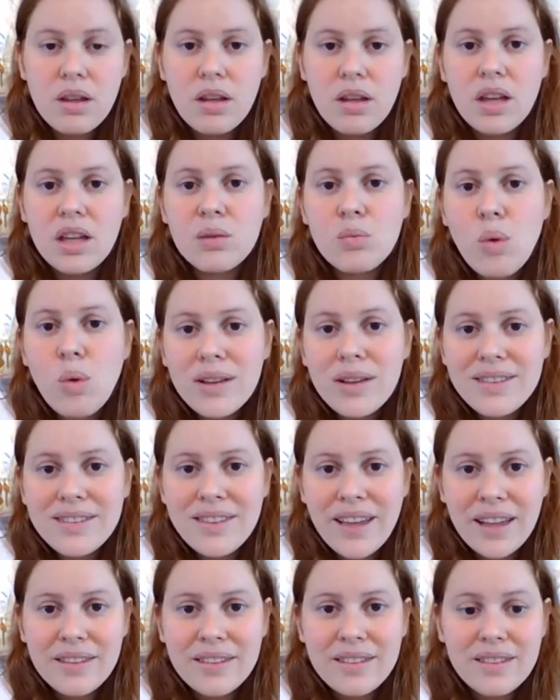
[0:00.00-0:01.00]
In one
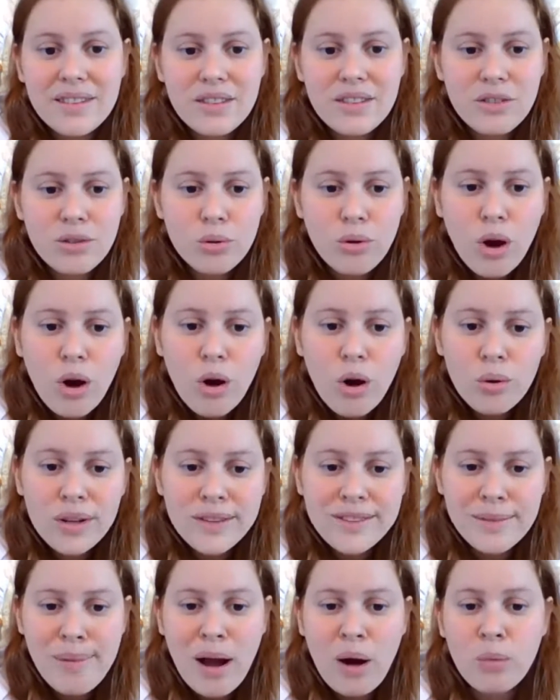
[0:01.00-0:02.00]
sense, Sukkot
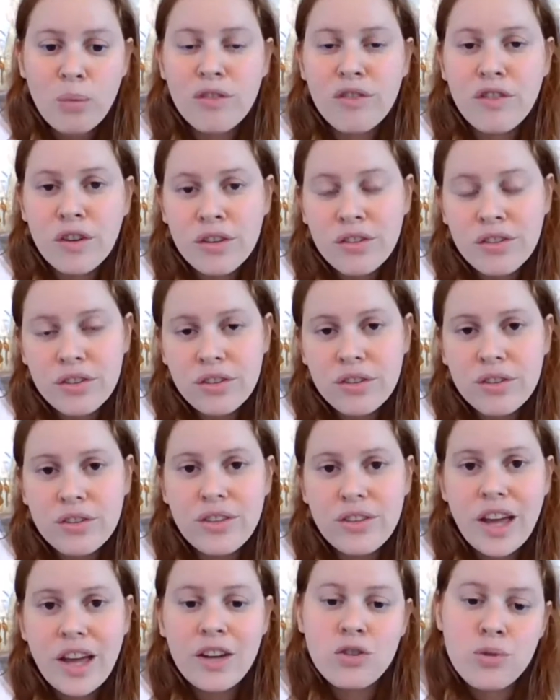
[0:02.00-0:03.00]
is about
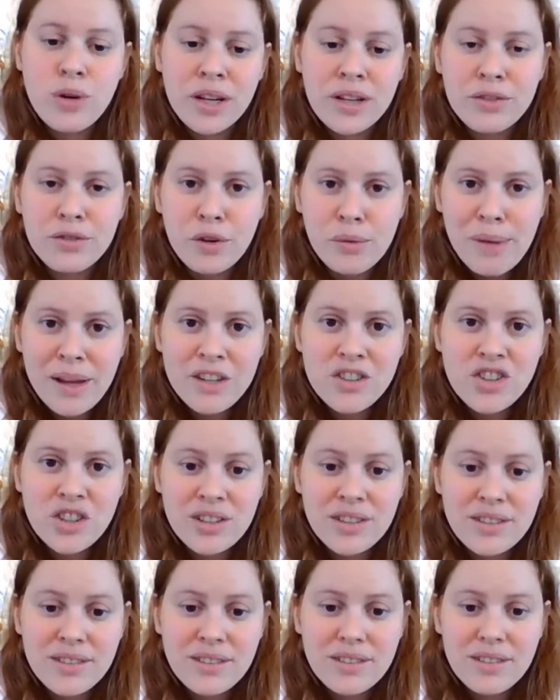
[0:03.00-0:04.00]
reversals and
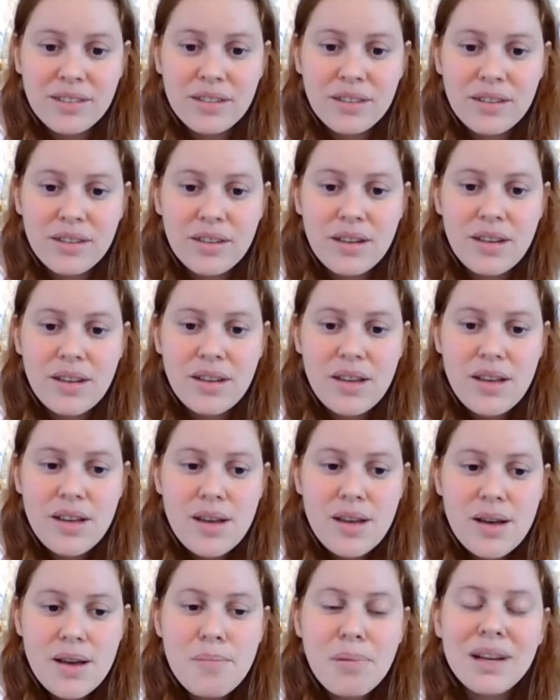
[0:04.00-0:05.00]
transformations.
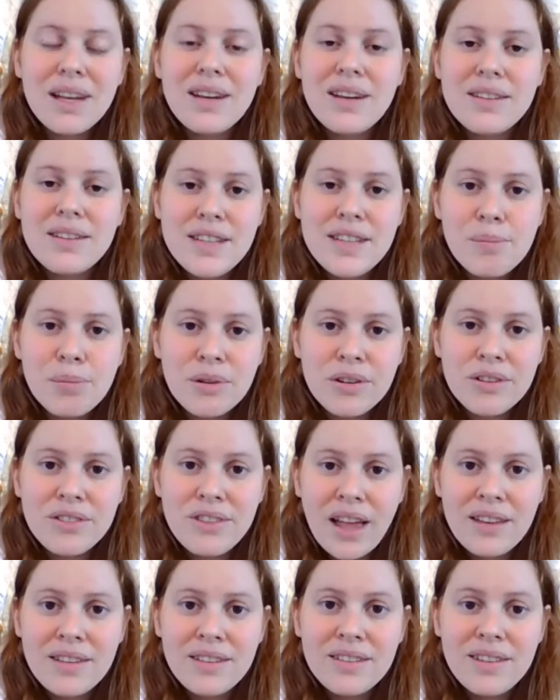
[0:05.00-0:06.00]
But in a deeper
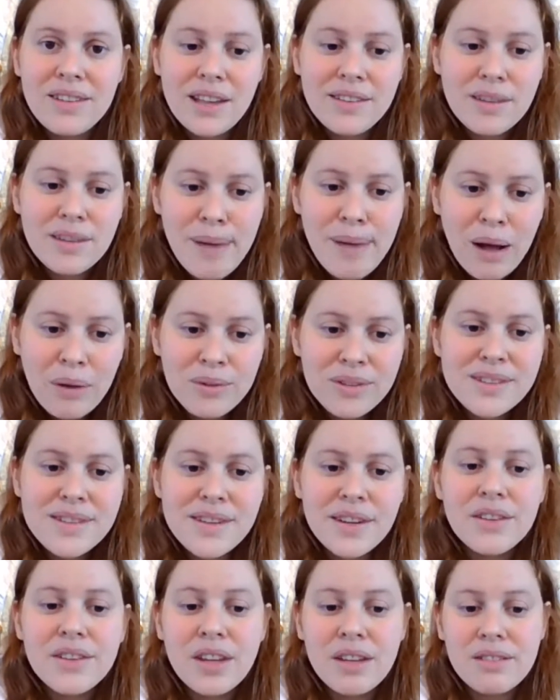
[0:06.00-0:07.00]
sense, it's about
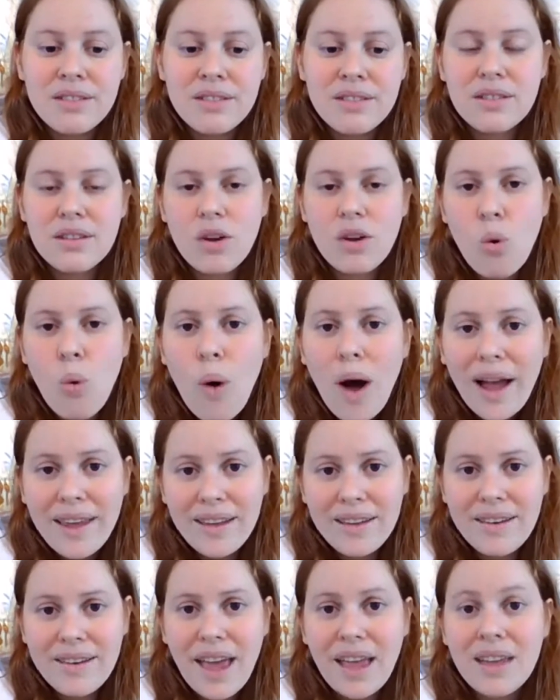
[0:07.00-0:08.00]
stillness,
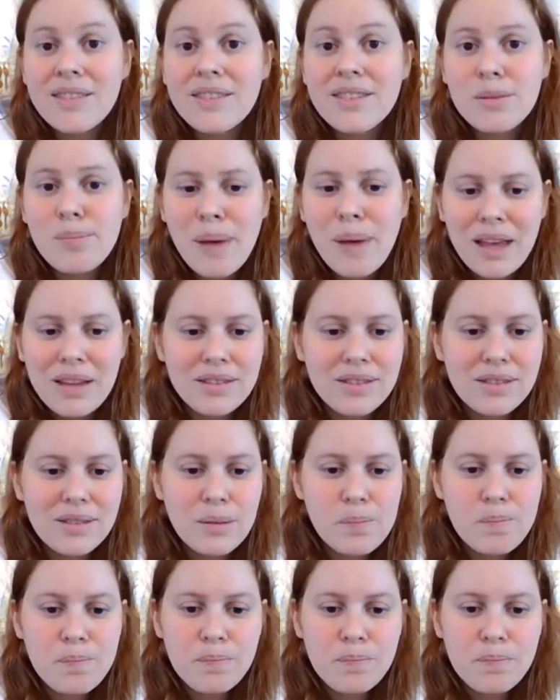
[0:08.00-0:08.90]
quiet, and space.